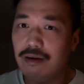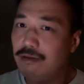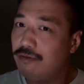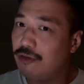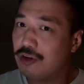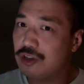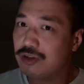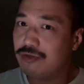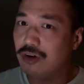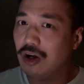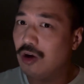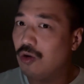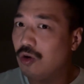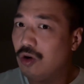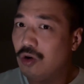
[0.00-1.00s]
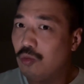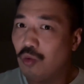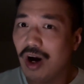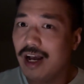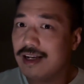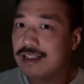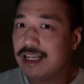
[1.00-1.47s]
First of all,
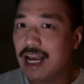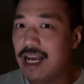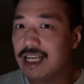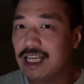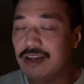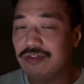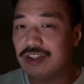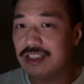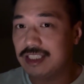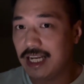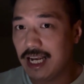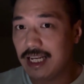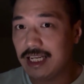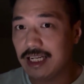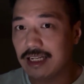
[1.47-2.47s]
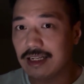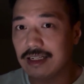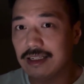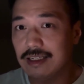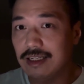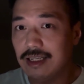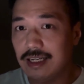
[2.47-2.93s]
why is Hank even taking
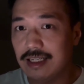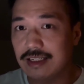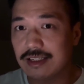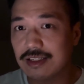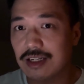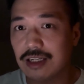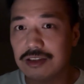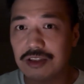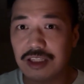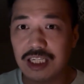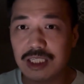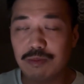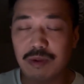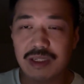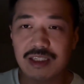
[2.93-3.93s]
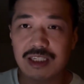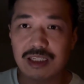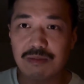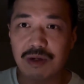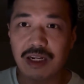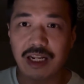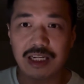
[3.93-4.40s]
his son to these business
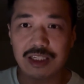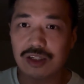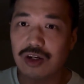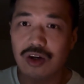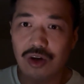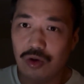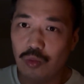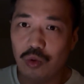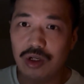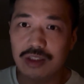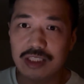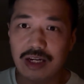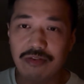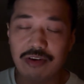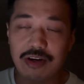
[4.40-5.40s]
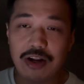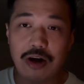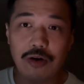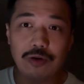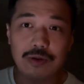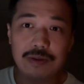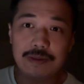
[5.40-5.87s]
meetings? We'll never
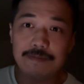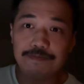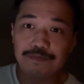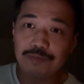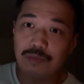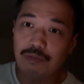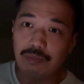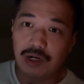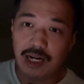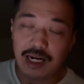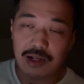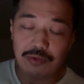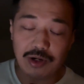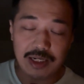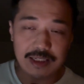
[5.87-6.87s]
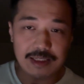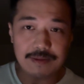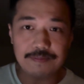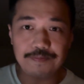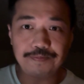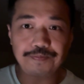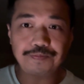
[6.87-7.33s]
know. But, anyways,
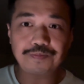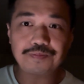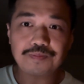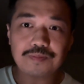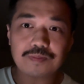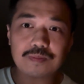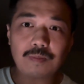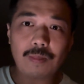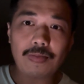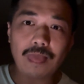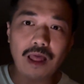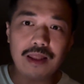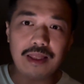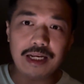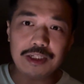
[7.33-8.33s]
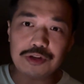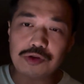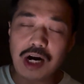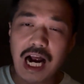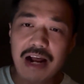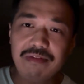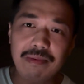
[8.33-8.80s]
they
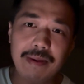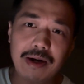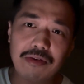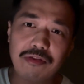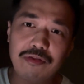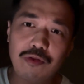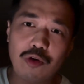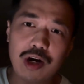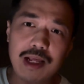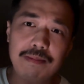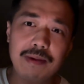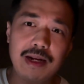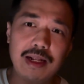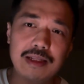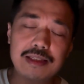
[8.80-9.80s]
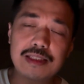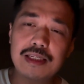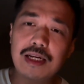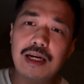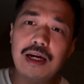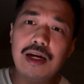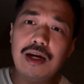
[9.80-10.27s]
drive about 40 minutes
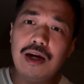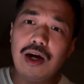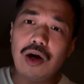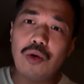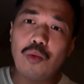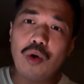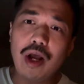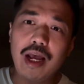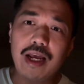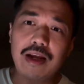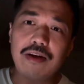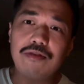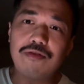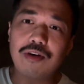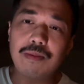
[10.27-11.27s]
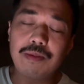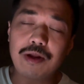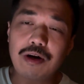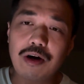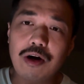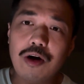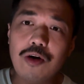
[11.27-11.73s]
away from
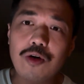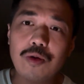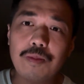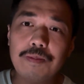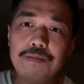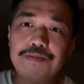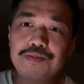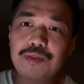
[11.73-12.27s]
their home,